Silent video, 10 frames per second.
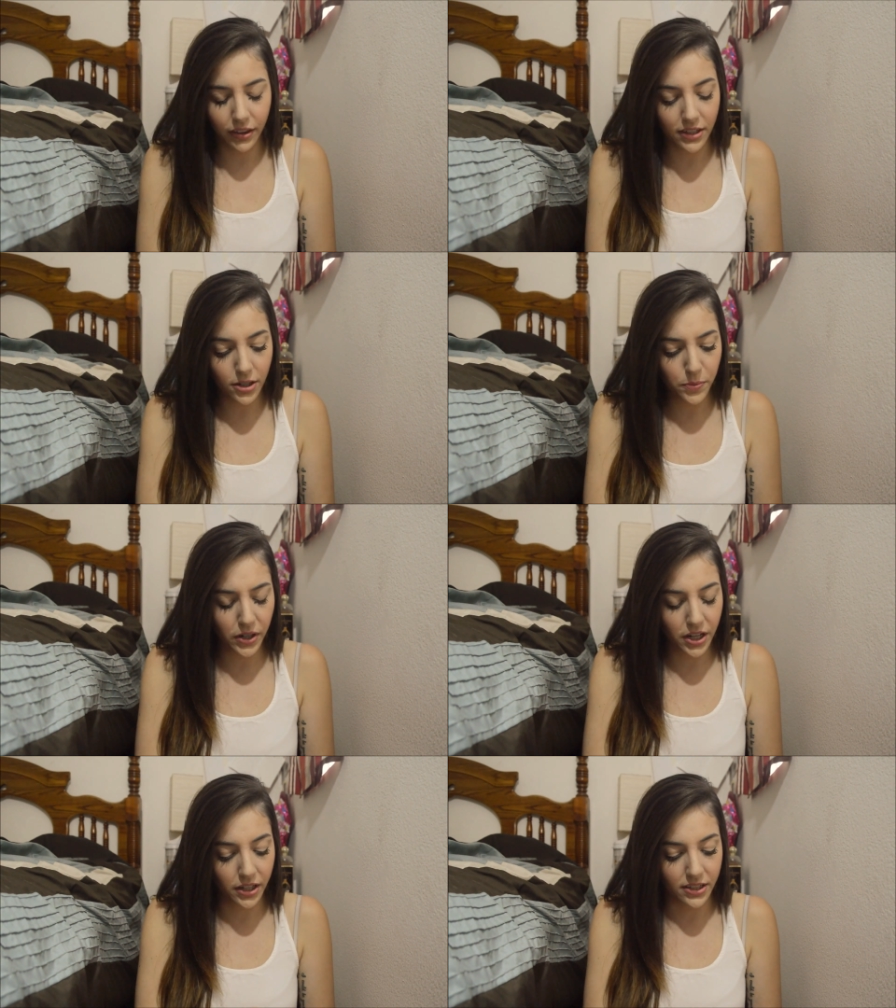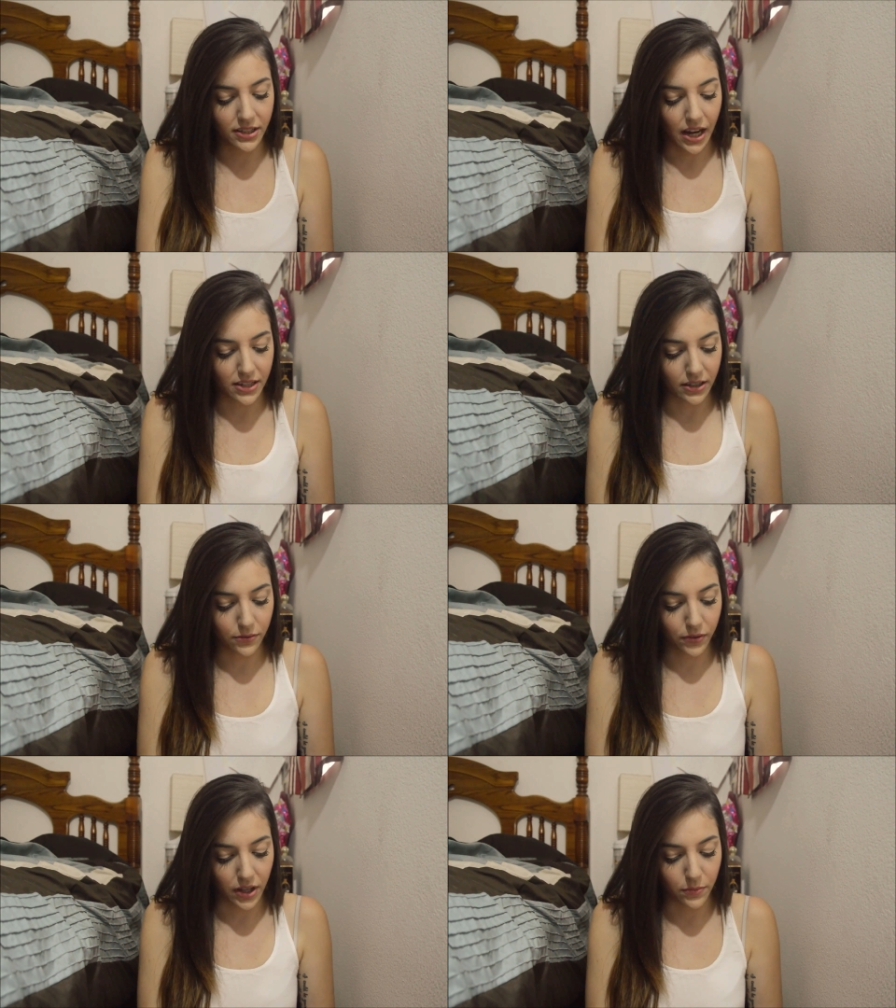These are pretty good sizes
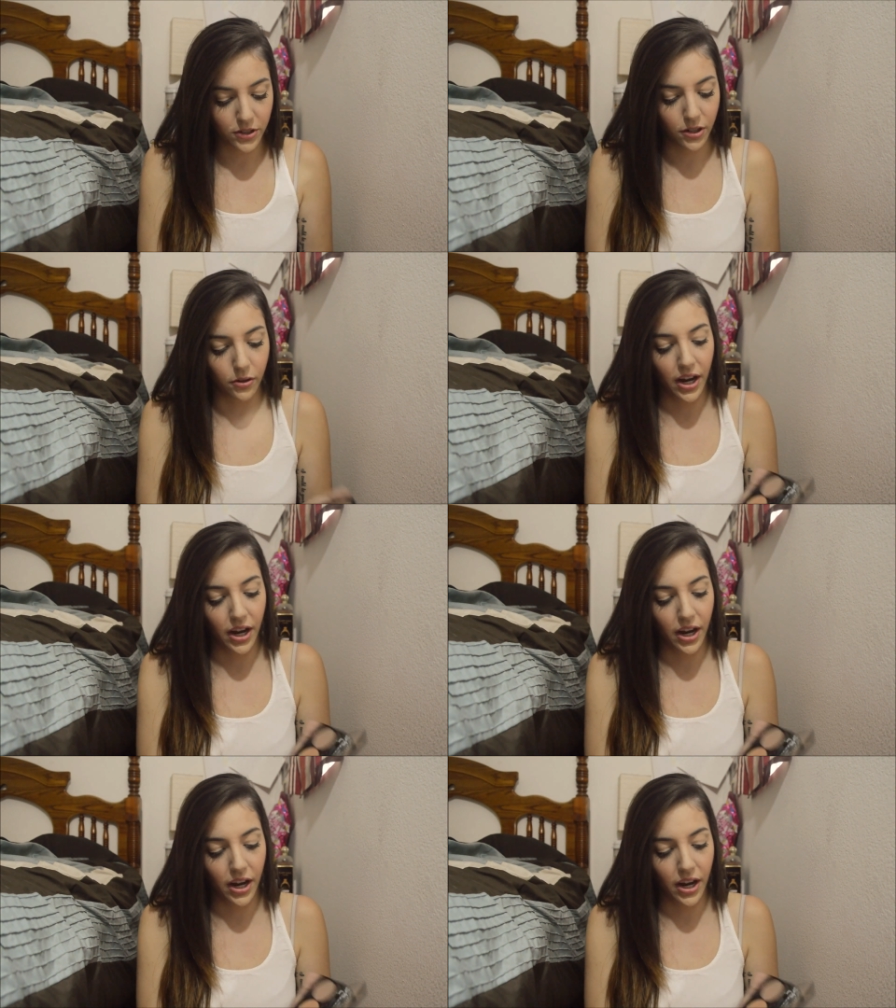for them too.